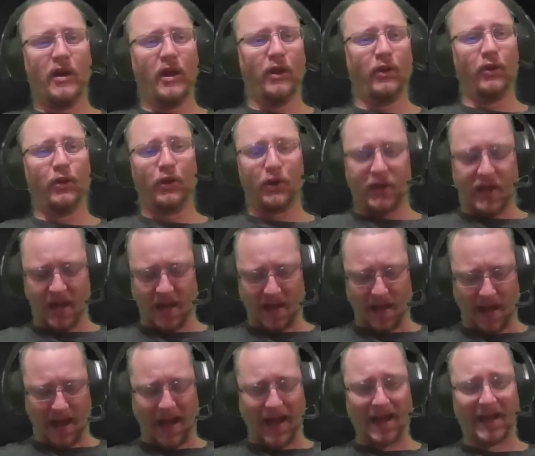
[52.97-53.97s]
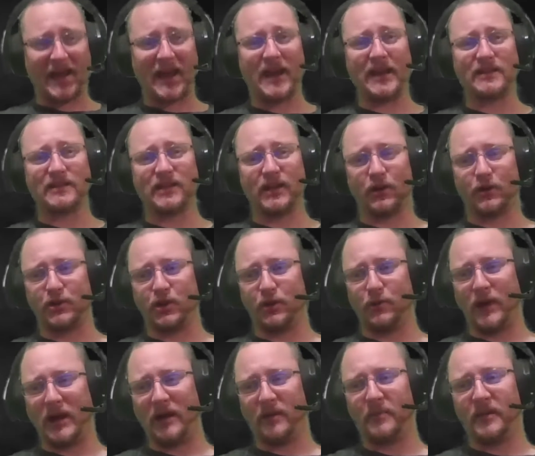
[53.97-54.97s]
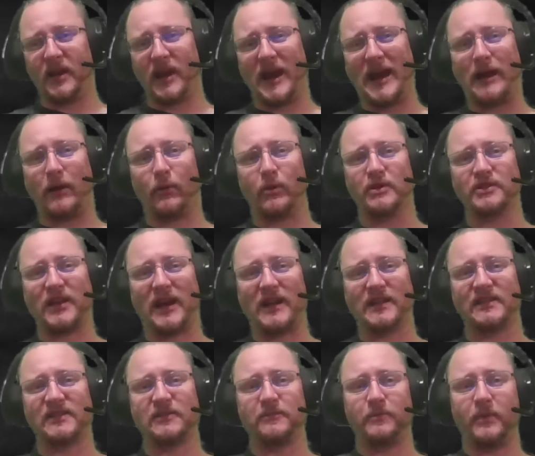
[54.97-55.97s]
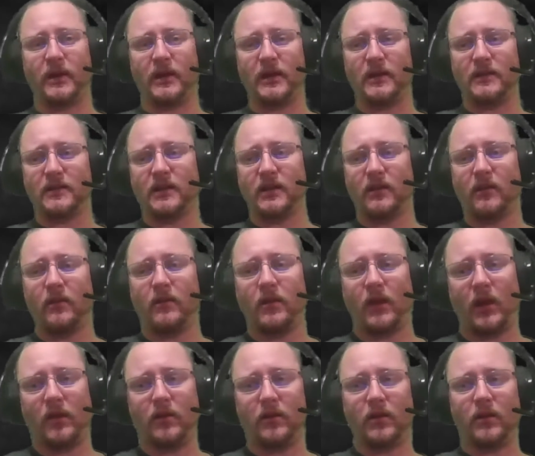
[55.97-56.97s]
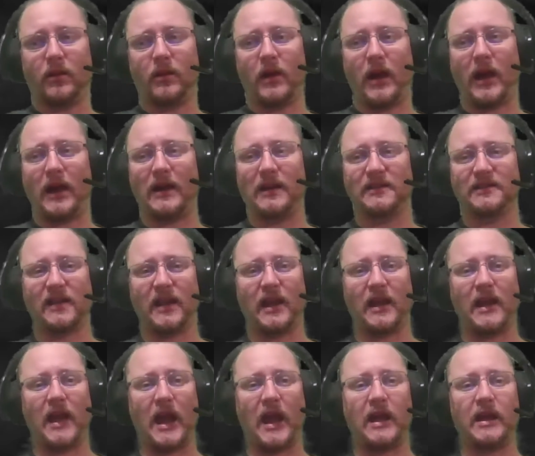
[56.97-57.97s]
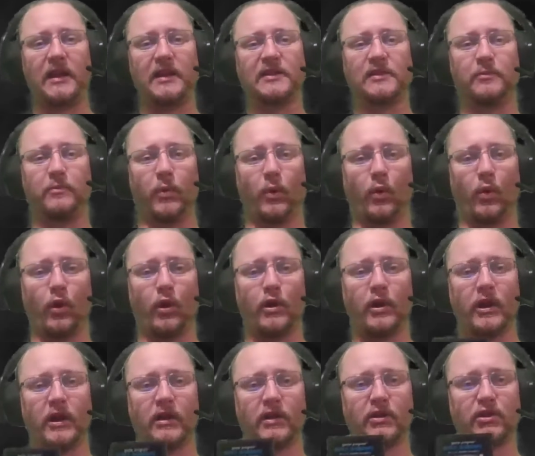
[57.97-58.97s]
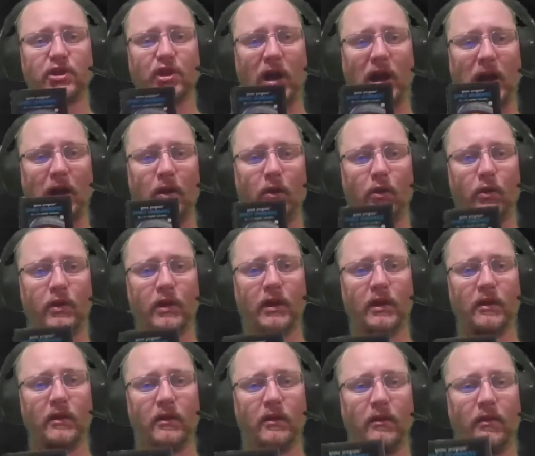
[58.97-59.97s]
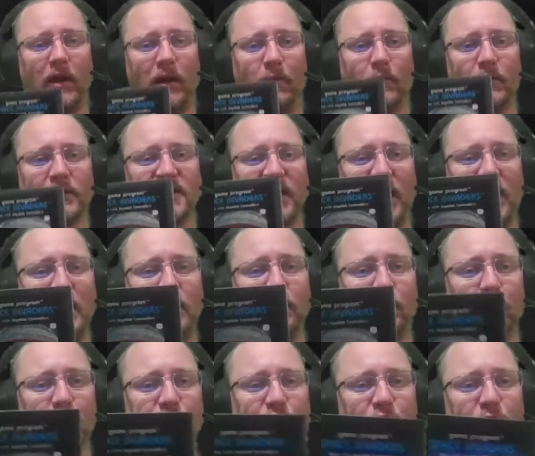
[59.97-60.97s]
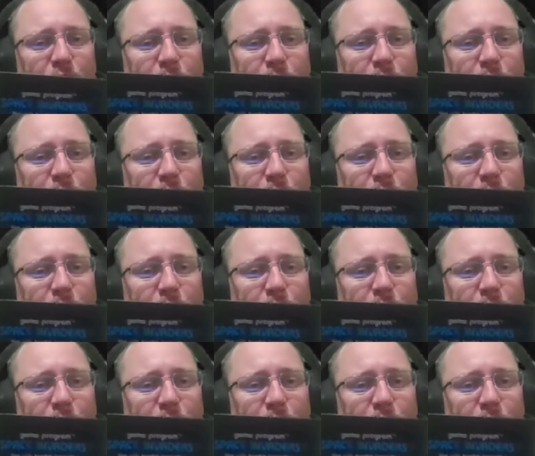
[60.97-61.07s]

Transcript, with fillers: Look, I can't tell you how many hours I spent uh, as a 80s born child that was able to